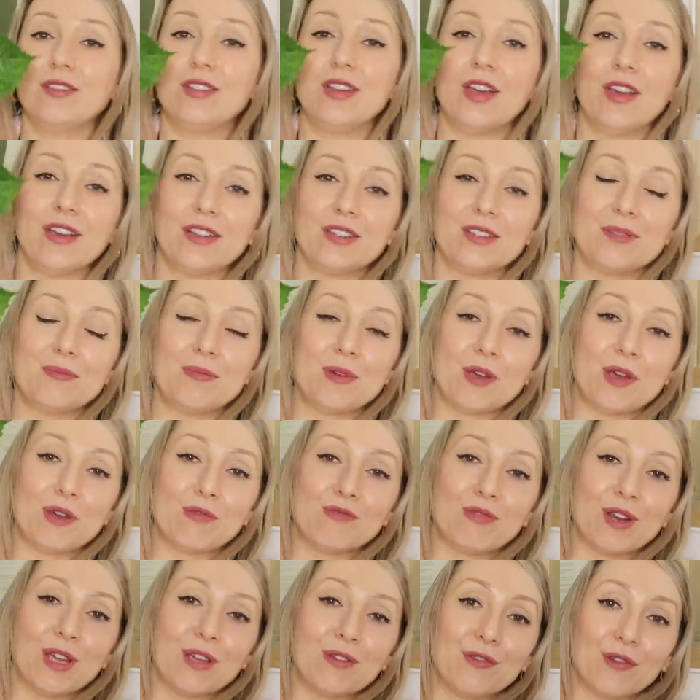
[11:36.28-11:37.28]
like to put a
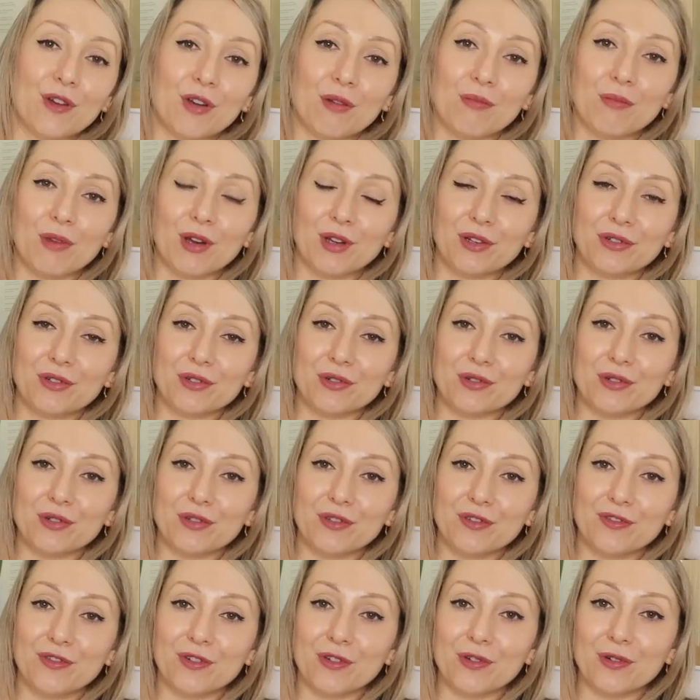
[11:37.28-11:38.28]
wreath on my door
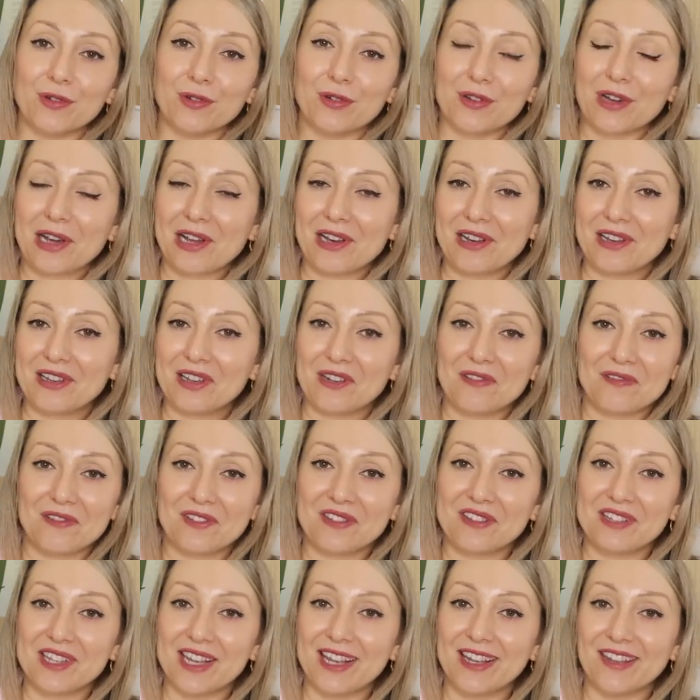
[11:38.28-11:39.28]
for kind of
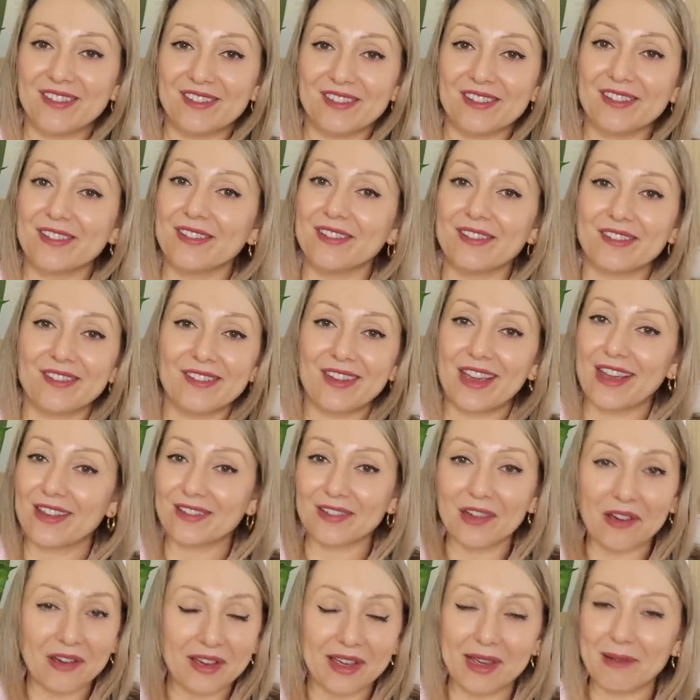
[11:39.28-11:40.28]
different seasons.
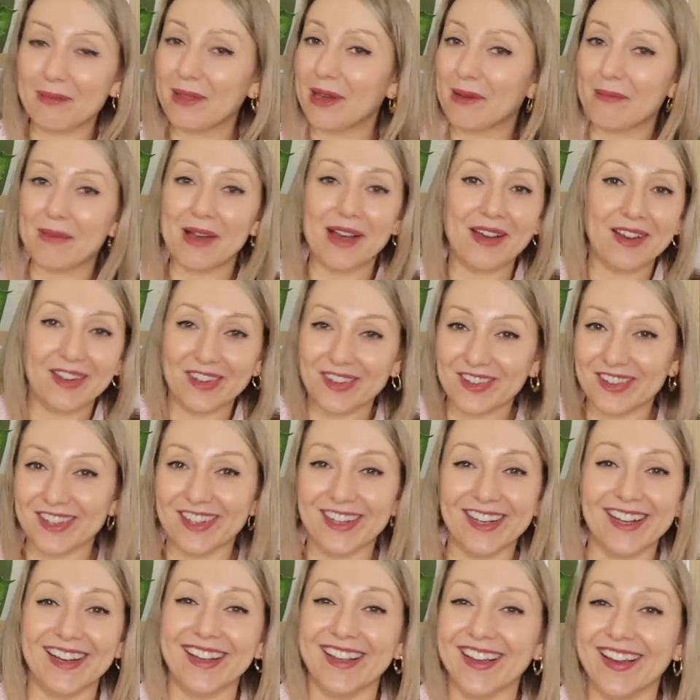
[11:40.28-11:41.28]
Yes, I am that
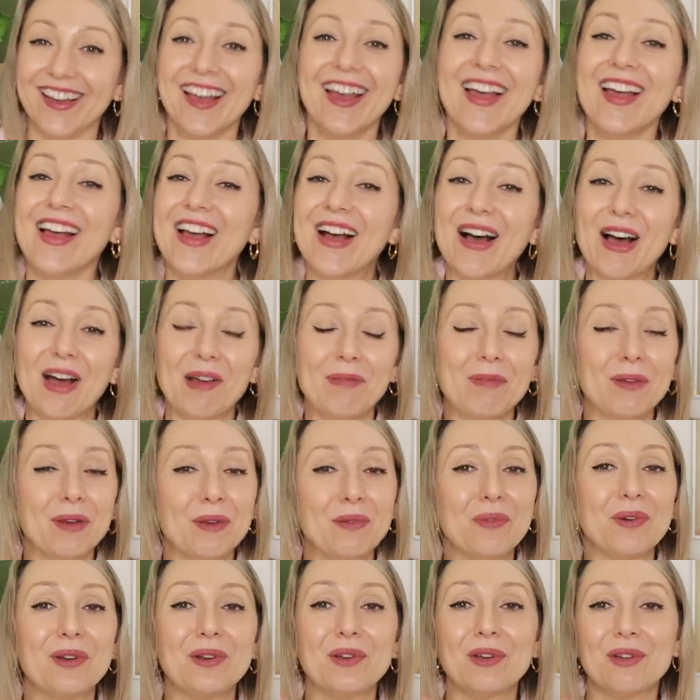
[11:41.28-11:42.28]
person. I
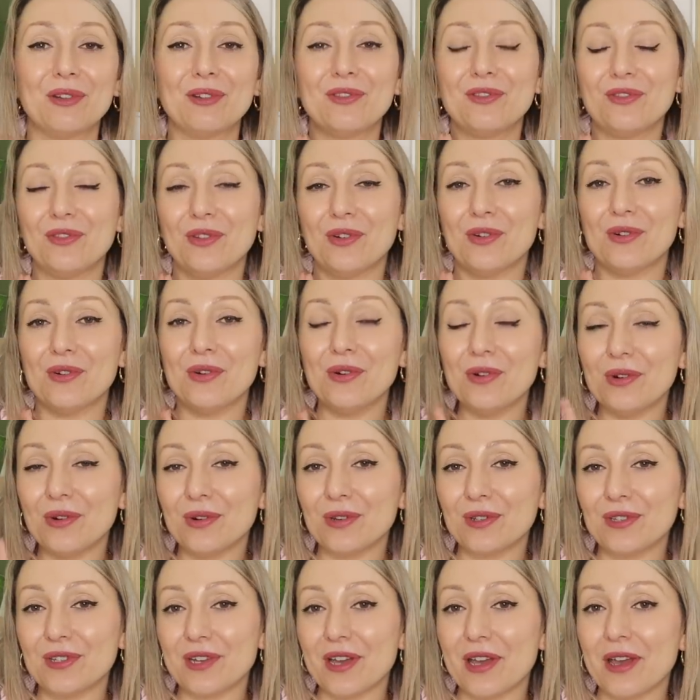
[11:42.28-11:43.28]
put one on for
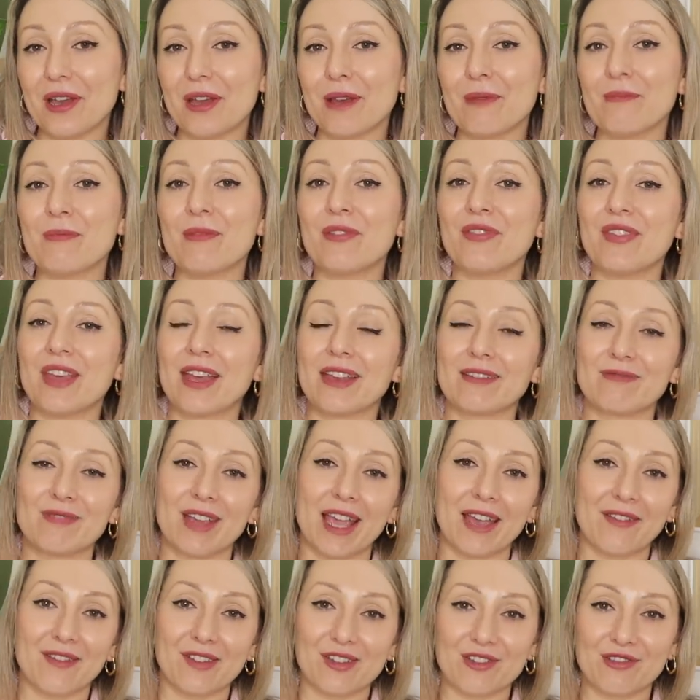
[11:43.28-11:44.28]
autumn, then we
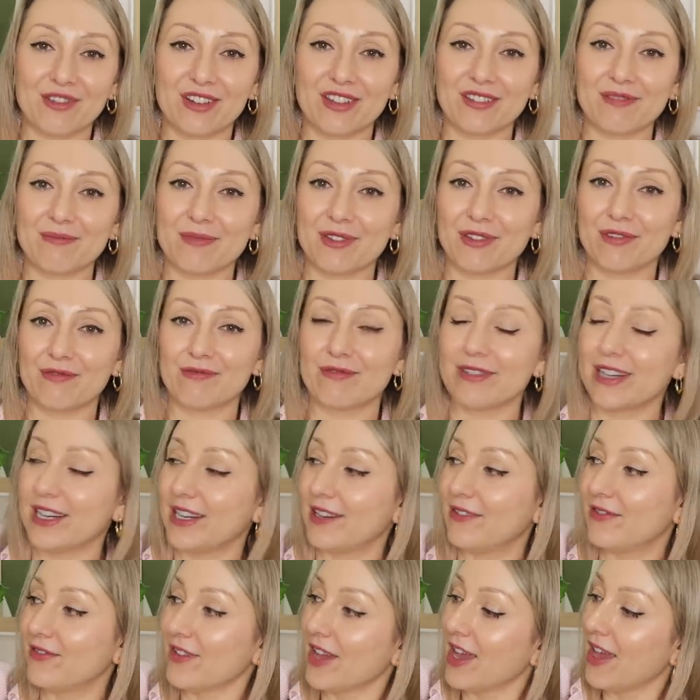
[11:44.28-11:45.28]
have a Christmas
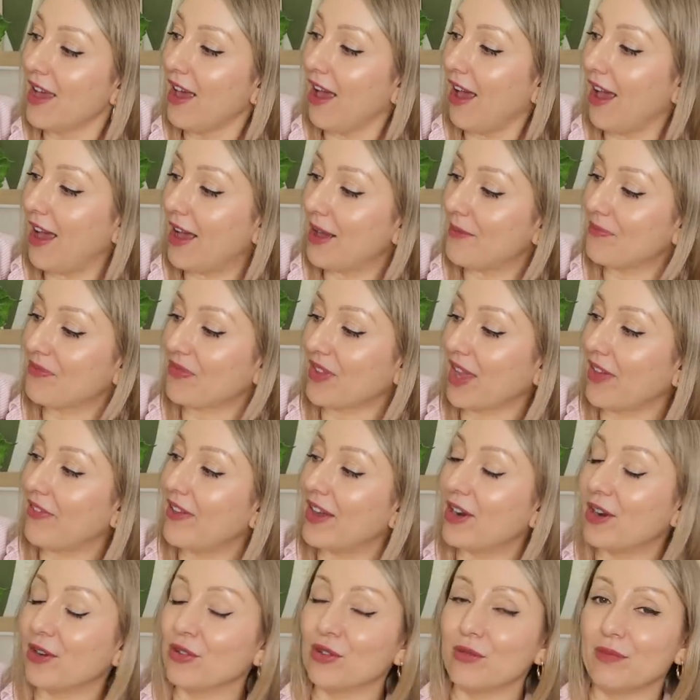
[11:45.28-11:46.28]
wreath, and
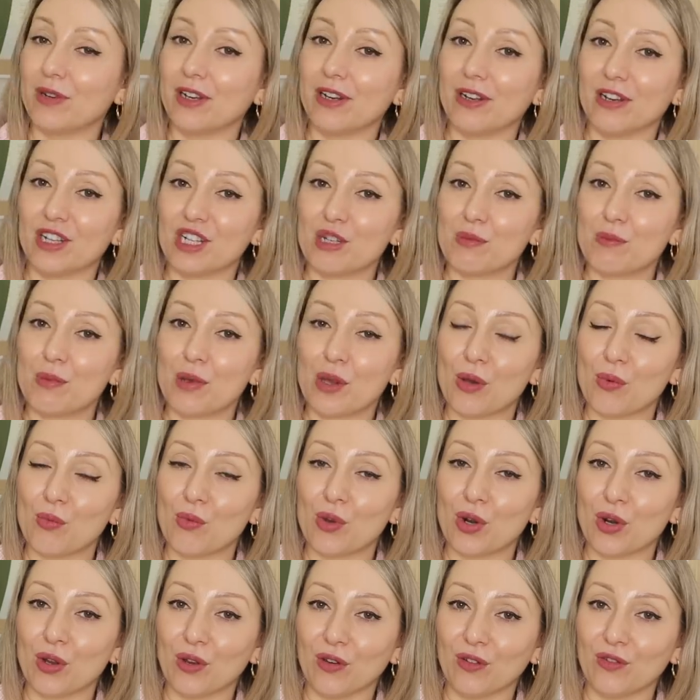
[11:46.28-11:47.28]
then I normally like to put
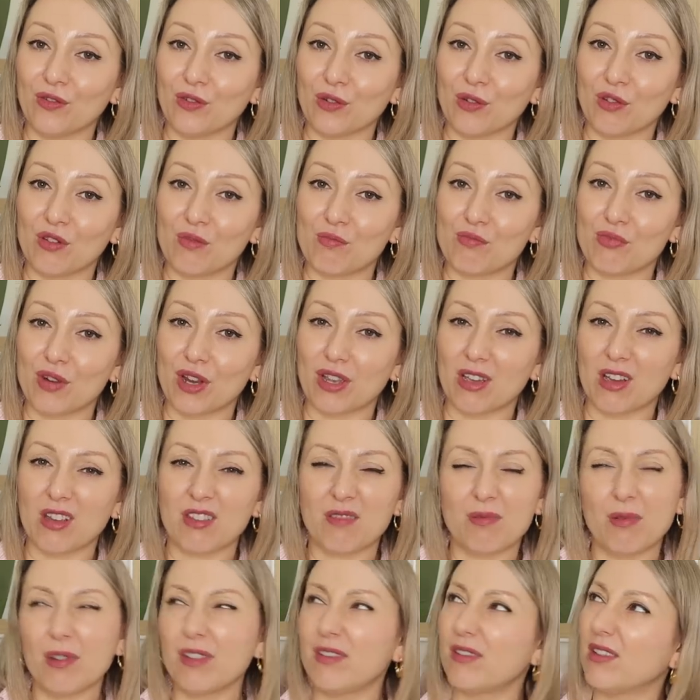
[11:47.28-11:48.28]
one on for spring. I
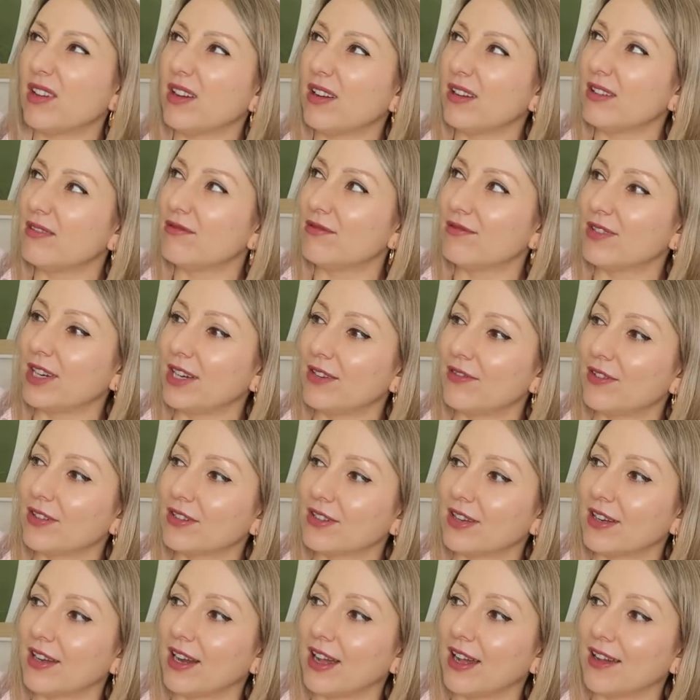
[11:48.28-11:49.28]
suppose the only wreath I
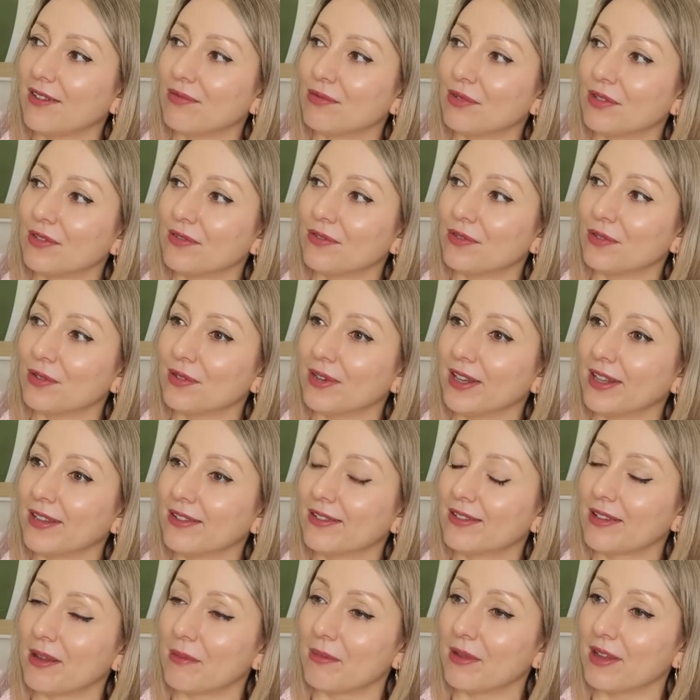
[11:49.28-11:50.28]
don't have one for is
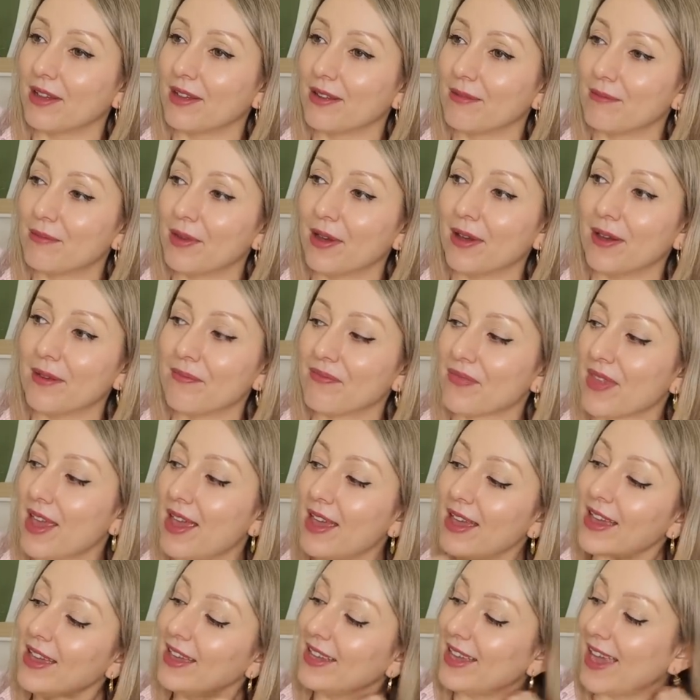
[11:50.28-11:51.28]
summer, but
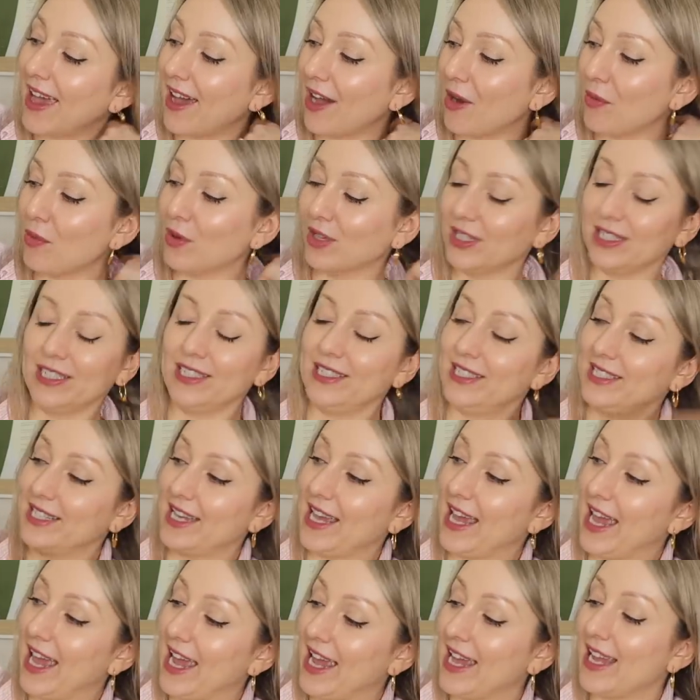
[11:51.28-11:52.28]
yeah, I wanted to
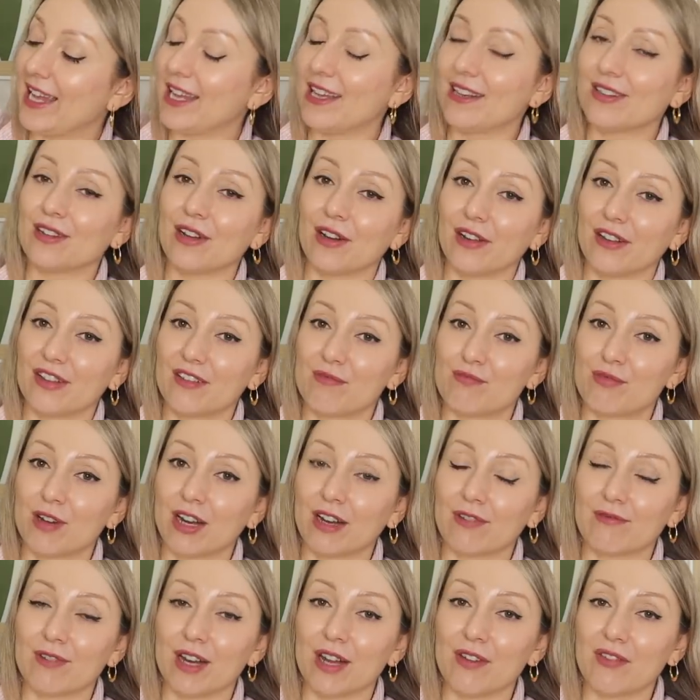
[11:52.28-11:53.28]
get a nice
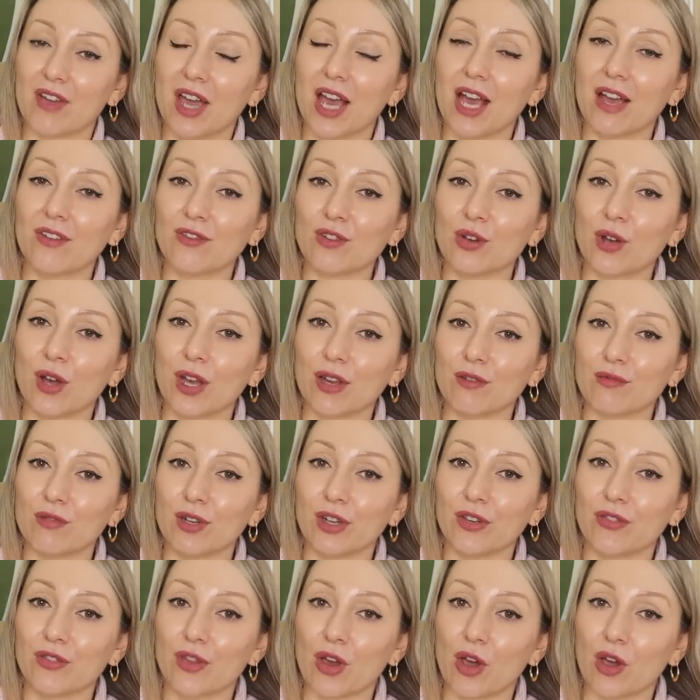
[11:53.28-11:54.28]
spring wreath. I have got a
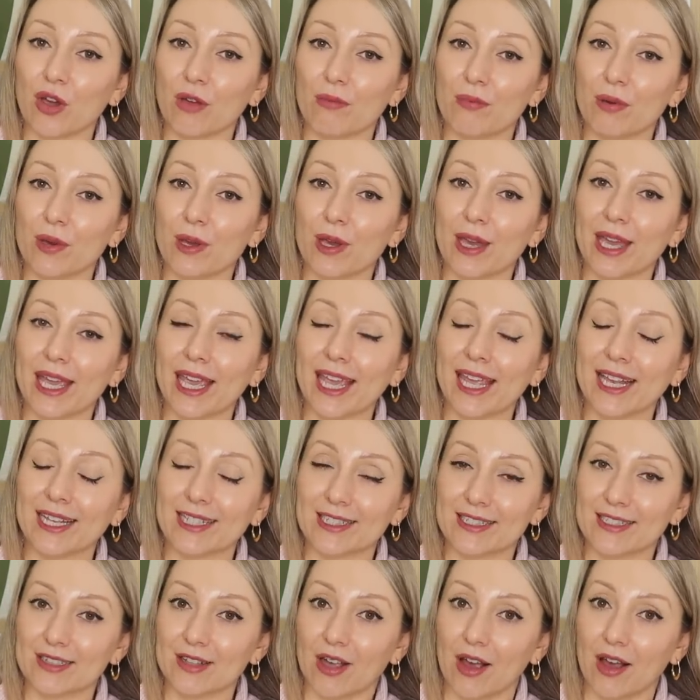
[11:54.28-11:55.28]
wreath that I put
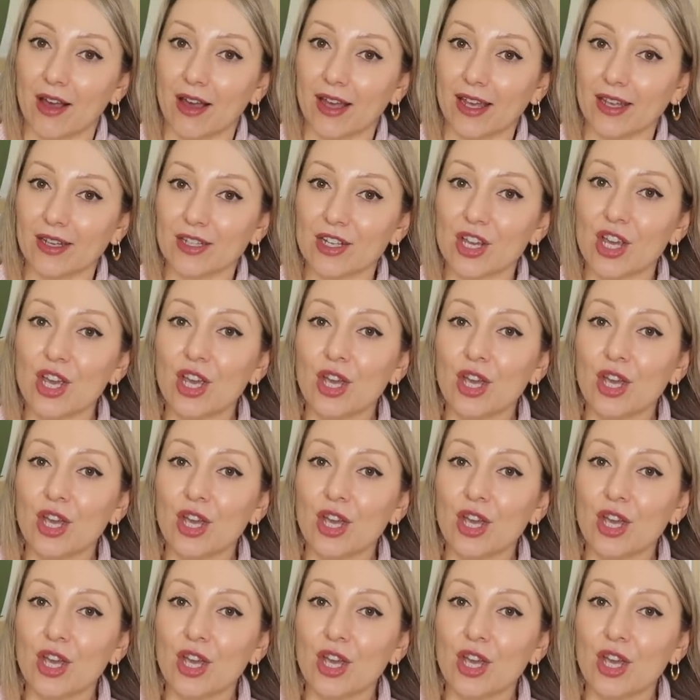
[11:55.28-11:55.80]
inside,